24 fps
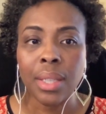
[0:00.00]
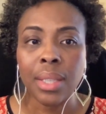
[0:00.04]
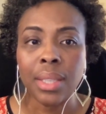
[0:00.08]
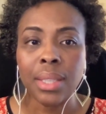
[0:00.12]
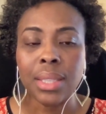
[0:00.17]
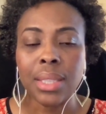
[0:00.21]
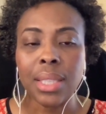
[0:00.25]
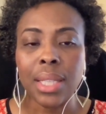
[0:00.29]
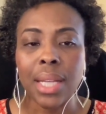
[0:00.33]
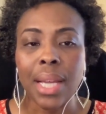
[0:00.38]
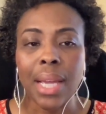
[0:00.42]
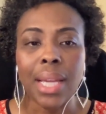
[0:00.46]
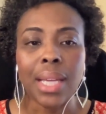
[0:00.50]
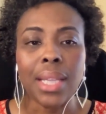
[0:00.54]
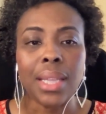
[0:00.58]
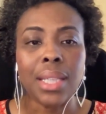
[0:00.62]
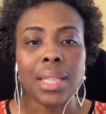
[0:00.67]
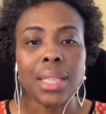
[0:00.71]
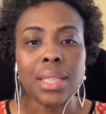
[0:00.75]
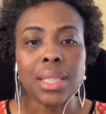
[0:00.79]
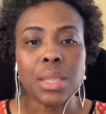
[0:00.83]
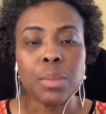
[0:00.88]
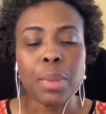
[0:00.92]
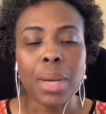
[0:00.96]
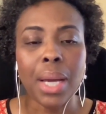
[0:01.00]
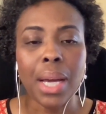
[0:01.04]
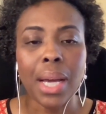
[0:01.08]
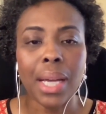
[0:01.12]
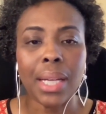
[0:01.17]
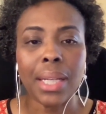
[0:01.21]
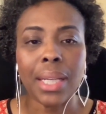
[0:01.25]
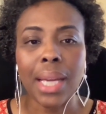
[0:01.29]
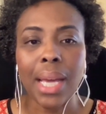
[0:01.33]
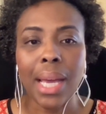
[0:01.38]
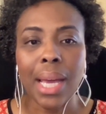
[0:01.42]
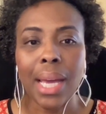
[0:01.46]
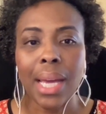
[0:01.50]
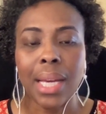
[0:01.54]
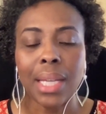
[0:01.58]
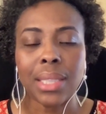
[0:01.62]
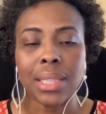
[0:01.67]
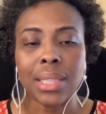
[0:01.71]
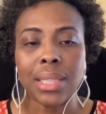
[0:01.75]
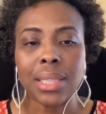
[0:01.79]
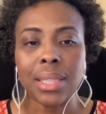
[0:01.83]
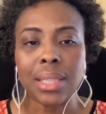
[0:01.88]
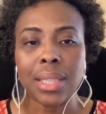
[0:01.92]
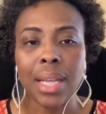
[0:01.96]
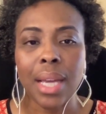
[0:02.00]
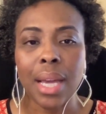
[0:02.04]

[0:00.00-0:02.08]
Today, this podcast